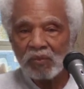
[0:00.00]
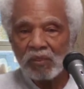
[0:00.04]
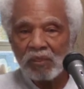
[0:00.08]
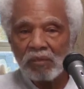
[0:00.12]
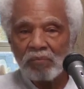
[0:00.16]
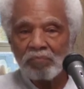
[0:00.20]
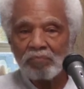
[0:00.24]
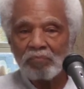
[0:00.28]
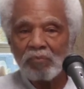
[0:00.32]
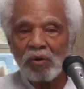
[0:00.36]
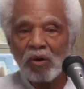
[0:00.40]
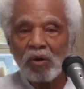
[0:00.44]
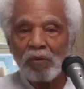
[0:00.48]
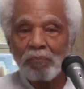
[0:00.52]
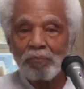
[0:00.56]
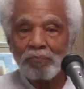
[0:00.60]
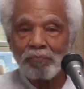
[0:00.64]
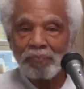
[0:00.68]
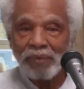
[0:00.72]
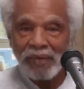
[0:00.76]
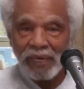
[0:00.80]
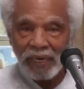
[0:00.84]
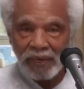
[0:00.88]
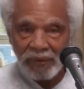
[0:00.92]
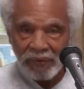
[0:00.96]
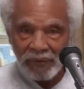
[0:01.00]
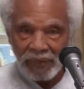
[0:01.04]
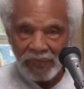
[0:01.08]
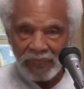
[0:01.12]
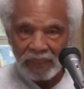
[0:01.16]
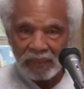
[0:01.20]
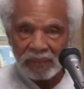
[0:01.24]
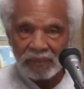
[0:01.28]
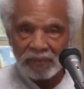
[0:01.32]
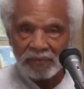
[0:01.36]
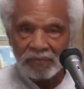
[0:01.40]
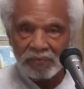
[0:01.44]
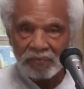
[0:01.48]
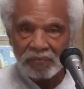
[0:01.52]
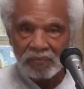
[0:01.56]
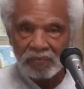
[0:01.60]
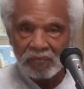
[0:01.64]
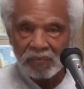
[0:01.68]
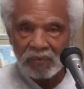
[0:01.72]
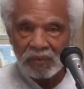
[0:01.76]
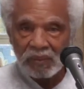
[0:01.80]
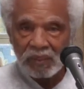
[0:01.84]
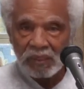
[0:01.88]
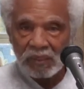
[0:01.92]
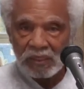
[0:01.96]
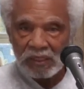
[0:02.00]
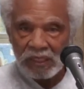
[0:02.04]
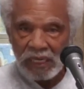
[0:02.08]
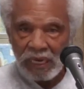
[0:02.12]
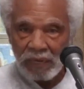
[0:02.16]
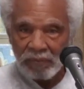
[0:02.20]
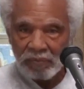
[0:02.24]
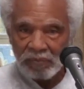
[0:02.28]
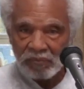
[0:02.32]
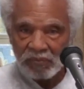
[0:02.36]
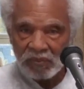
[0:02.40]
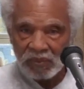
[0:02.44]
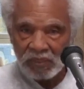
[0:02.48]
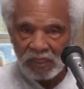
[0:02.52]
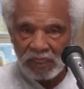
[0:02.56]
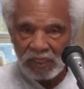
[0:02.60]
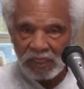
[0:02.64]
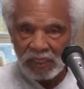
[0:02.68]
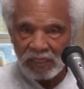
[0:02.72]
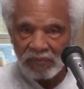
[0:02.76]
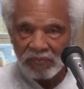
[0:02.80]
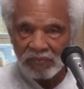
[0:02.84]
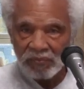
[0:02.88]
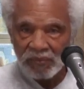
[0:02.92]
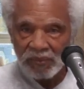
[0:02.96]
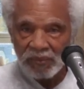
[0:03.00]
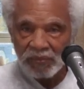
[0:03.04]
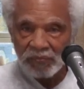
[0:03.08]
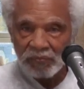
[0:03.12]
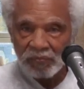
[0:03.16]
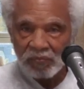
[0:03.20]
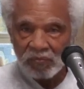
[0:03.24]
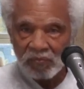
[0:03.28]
barbaric type of slavery